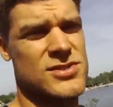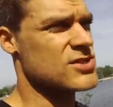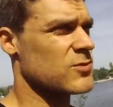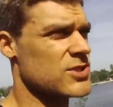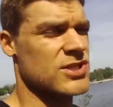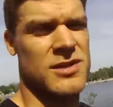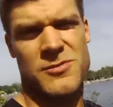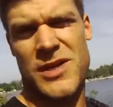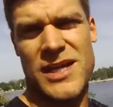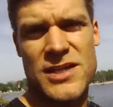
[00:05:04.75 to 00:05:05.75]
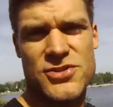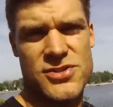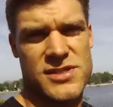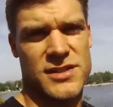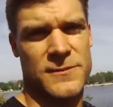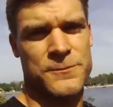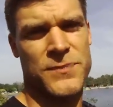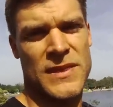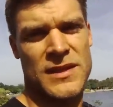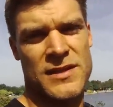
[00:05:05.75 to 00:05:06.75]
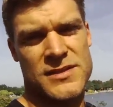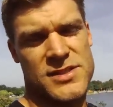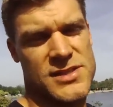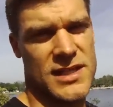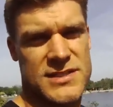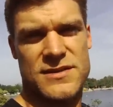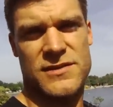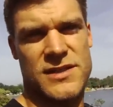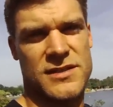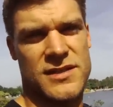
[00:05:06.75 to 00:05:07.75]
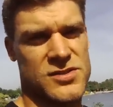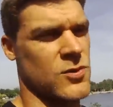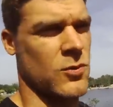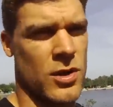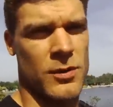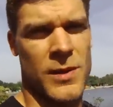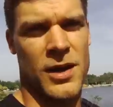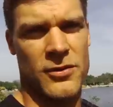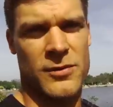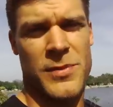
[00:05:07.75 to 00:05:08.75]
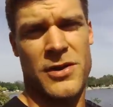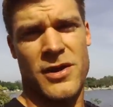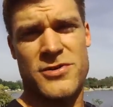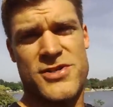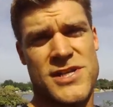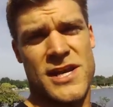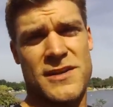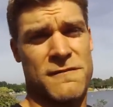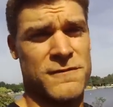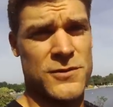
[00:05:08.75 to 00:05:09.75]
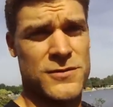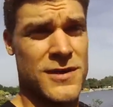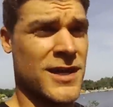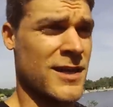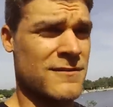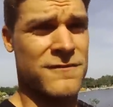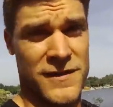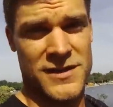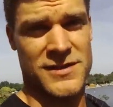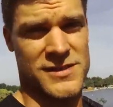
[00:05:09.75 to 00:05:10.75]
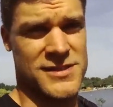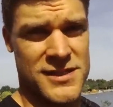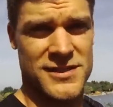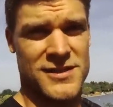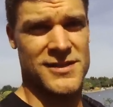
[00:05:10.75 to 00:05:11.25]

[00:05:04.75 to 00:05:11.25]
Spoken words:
Just switch it up, make it interesting. So it's activity, and that's what we're all about. Better understanding of food and fitness.